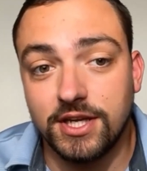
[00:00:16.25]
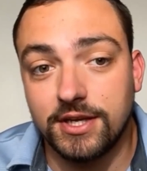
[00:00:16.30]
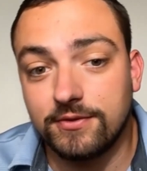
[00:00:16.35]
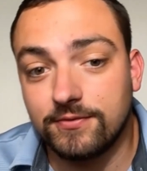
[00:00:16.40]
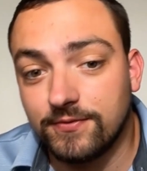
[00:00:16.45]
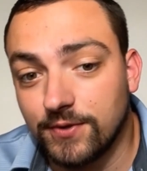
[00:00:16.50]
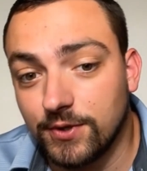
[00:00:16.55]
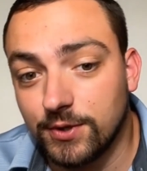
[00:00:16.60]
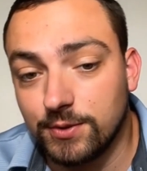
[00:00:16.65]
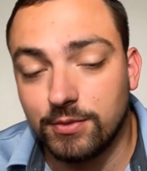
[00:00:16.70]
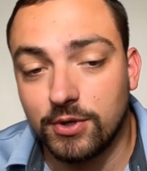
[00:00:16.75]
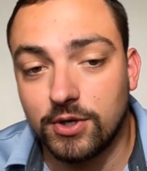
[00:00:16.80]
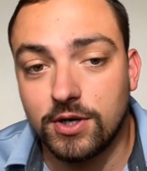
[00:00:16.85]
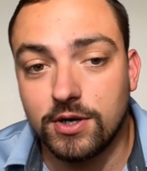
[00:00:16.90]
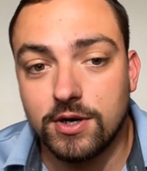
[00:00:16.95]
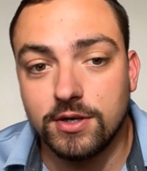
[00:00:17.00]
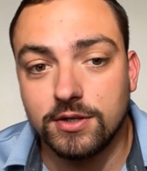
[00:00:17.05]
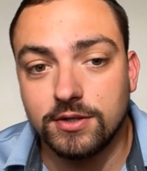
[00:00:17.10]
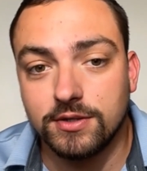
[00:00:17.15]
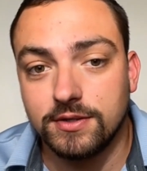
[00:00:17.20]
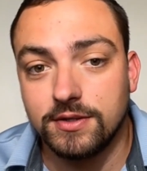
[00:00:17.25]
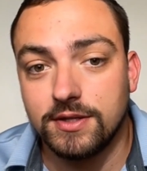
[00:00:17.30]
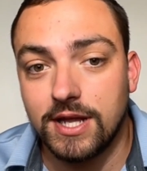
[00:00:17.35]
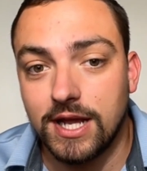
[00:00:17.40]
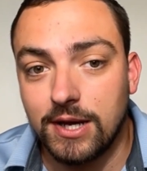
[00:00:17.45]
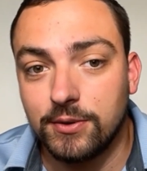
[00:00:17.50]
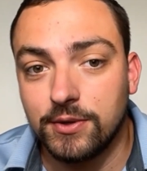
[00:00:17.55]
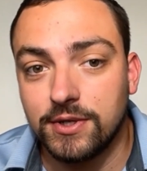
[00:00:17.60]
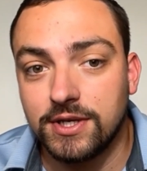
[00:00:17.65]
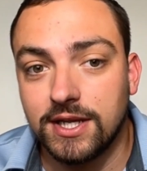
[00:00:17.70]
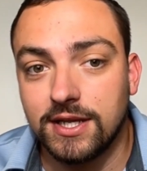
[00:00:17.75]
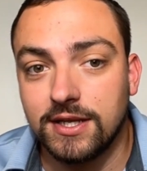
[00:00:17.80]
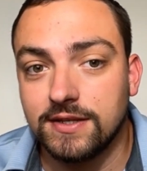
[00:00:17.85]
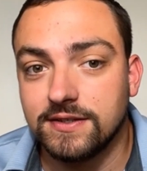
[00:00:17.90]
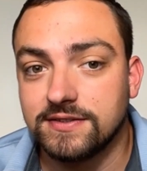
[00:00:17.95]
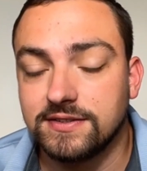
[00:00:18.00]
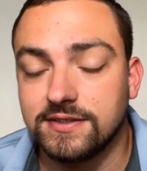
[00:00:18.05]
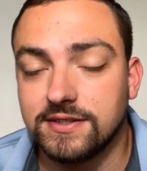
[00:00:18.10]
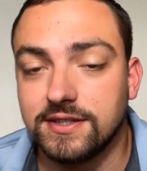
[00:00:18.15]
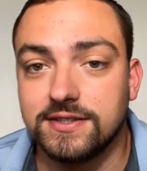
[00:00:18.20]
like football
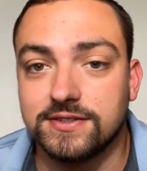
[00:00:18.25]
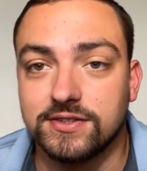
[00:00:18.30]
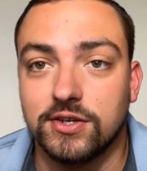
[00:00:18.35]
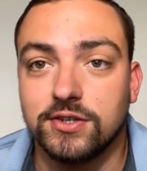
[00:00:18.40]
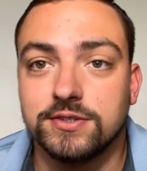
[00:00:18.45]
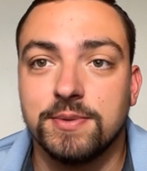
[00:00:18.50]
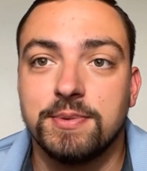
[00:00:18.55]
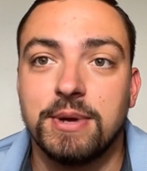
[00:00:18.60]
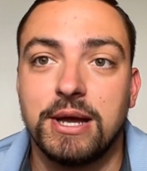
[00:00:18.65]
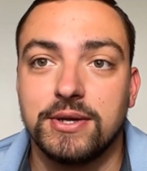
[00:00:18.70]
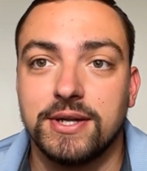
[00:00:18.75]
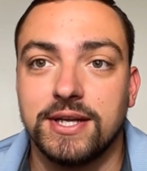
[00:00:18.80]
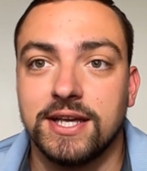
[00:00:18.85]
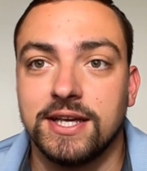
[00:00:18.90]
nowadays is all about